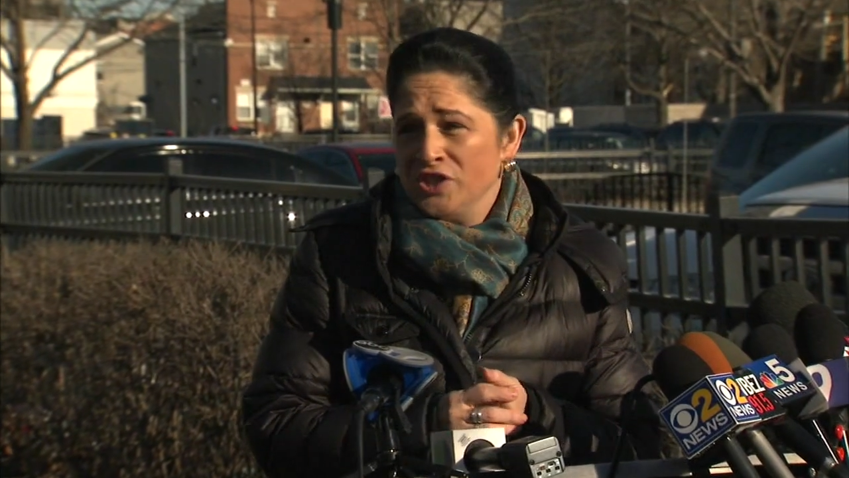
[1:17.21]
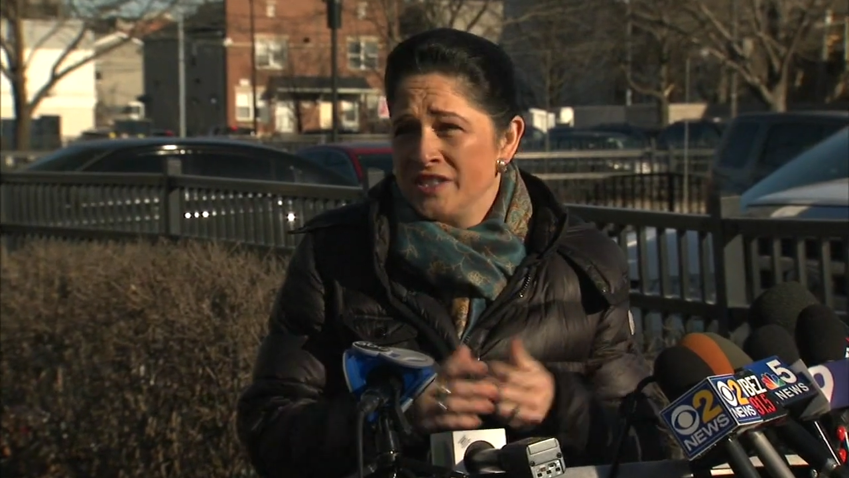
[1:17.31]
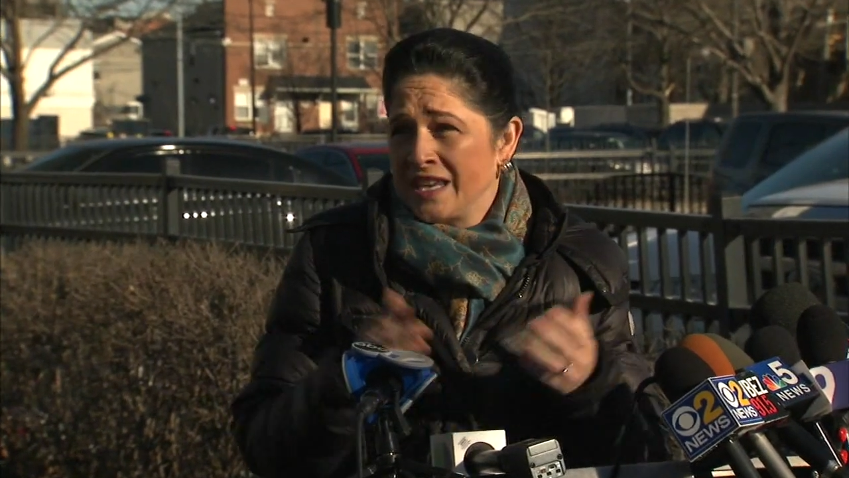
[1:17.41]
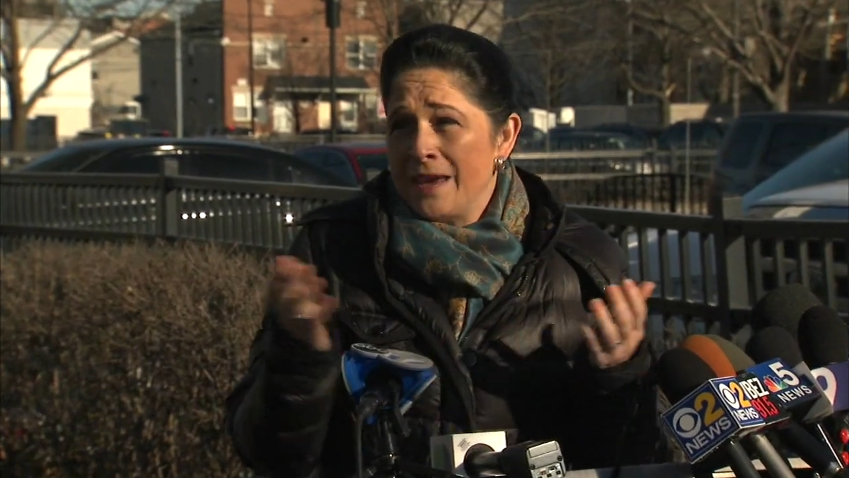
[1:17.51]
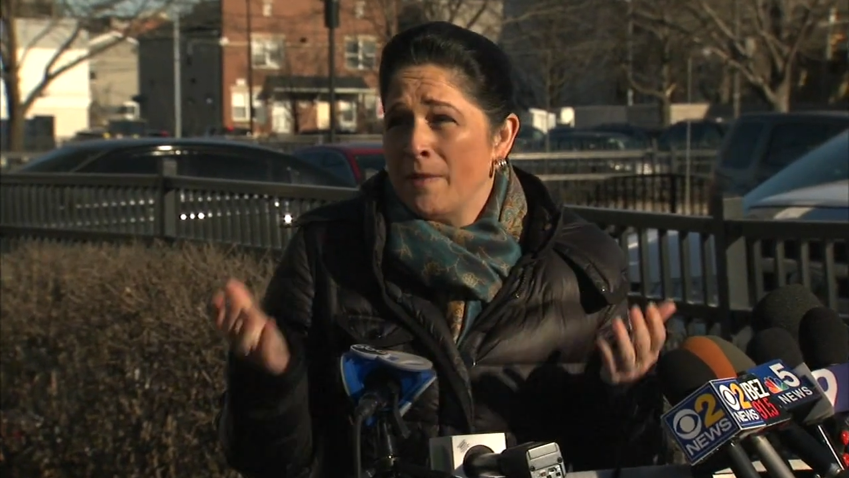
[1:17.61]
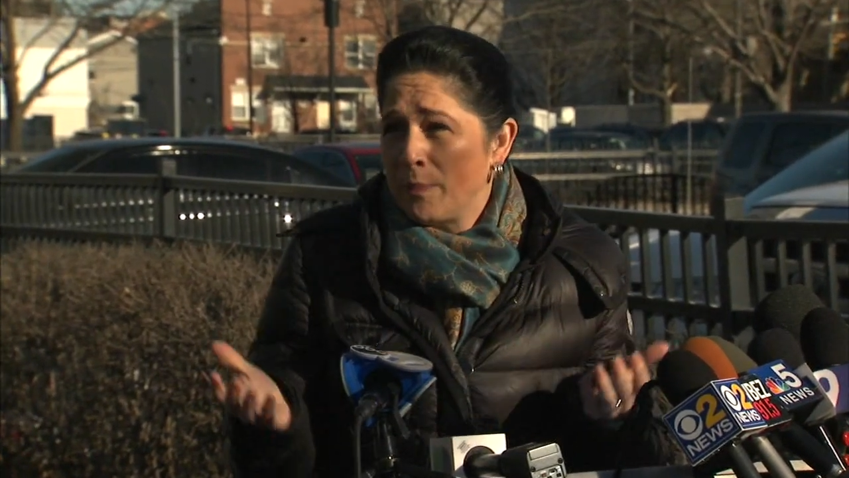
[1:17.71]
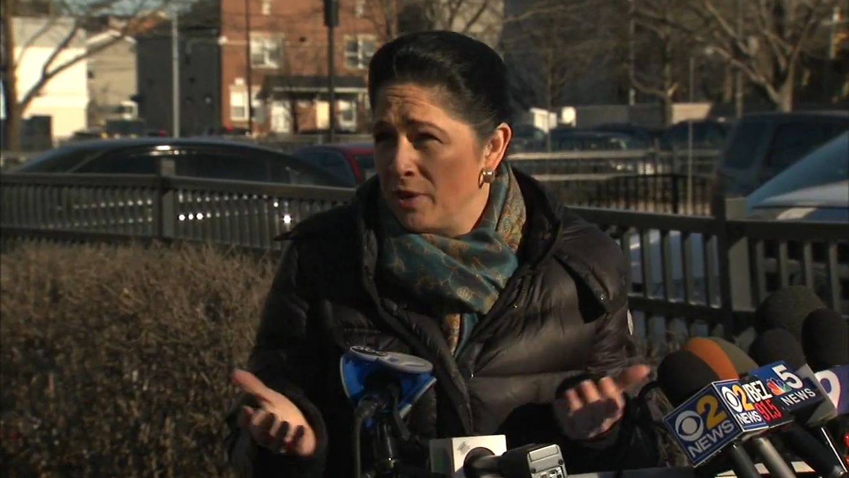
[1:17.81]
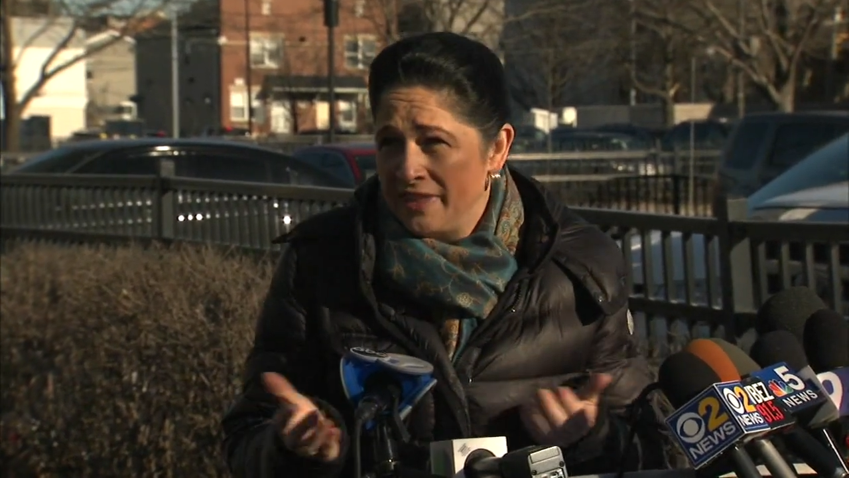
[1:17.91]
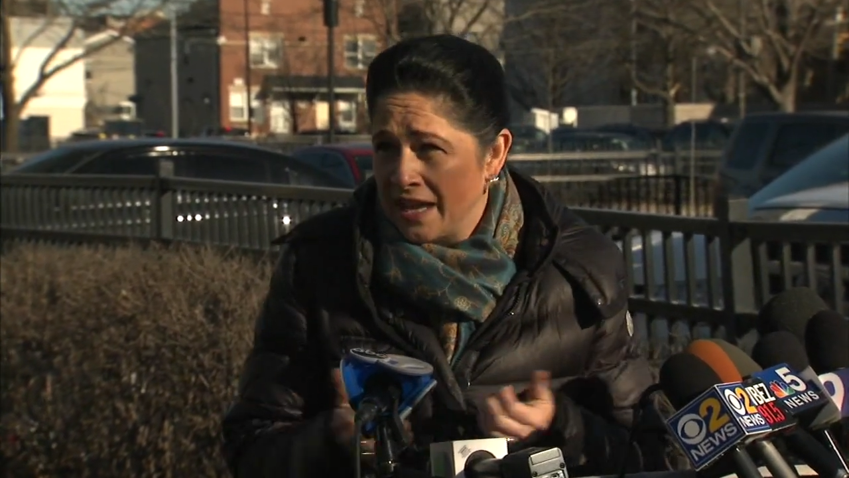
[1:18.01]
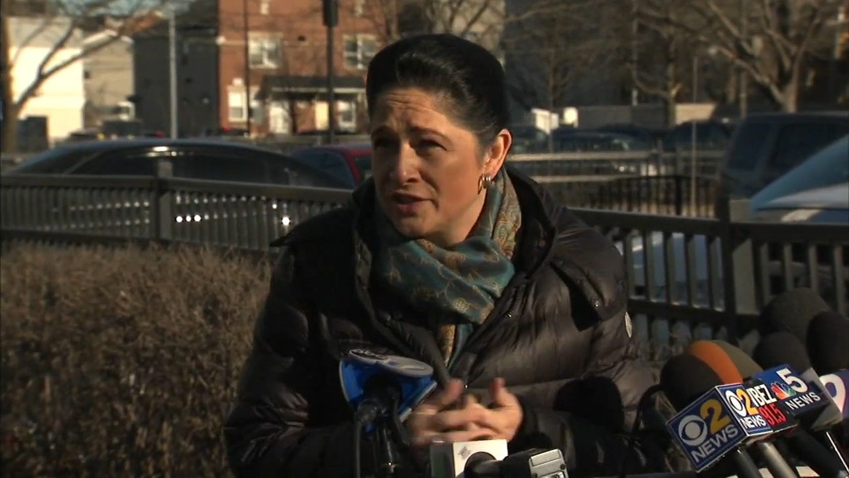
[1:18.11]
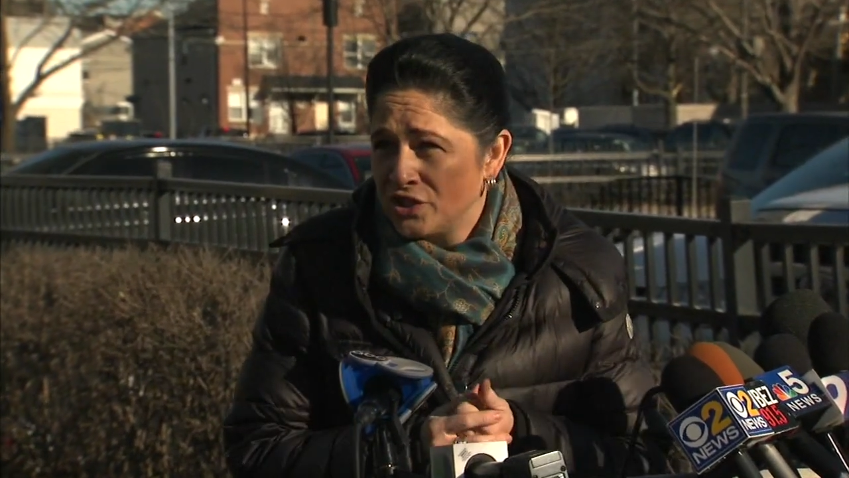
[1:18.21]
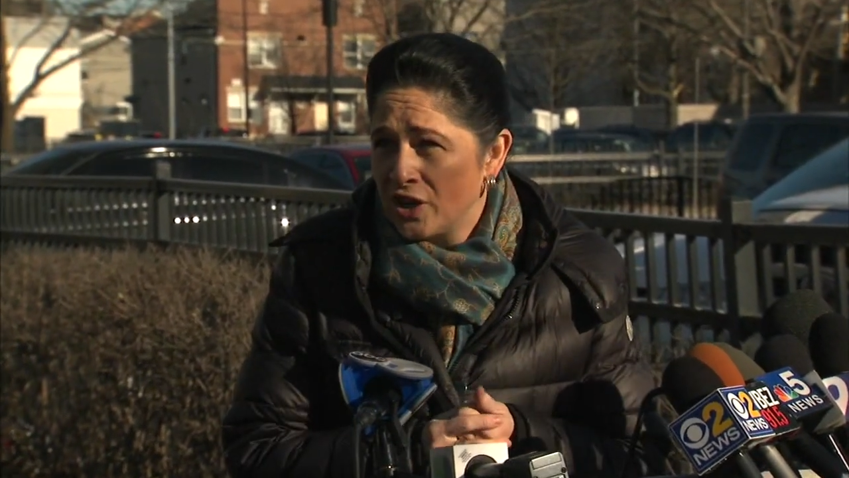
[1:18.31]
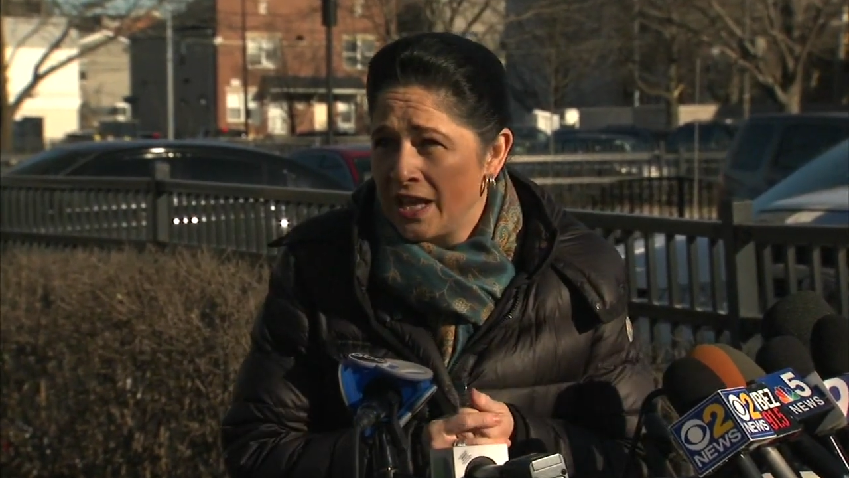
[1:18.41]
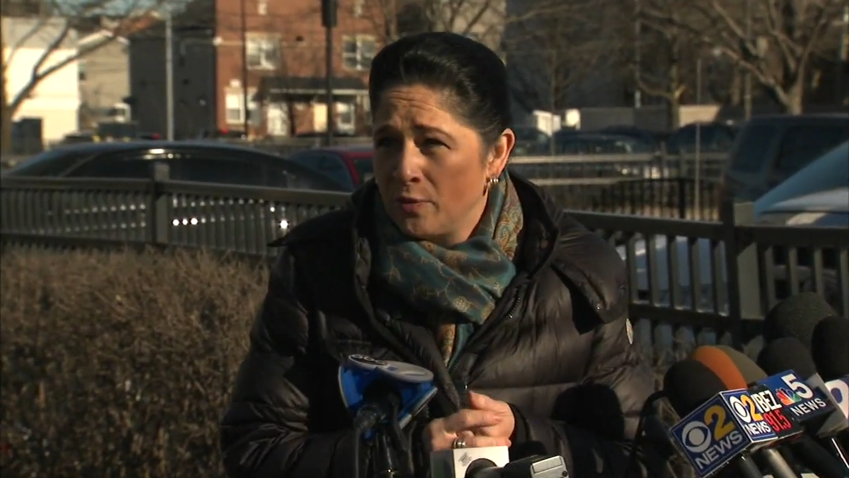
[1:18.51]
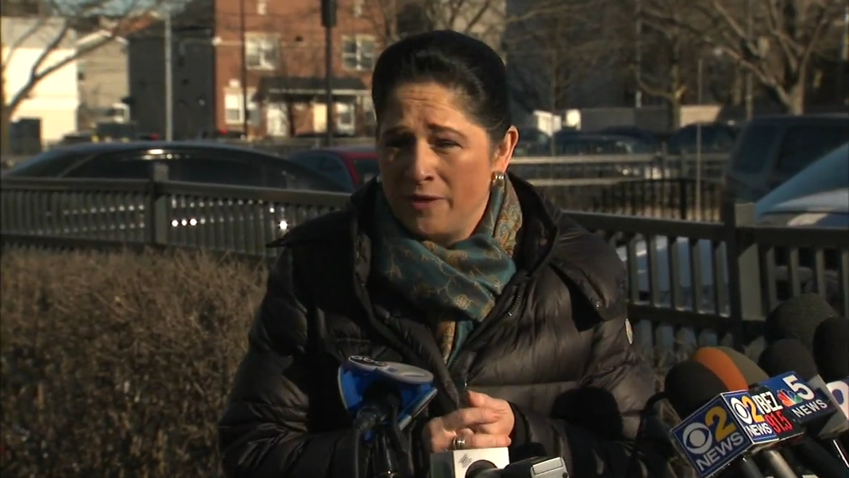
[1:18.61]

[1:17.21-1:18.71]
just came up with yesterday.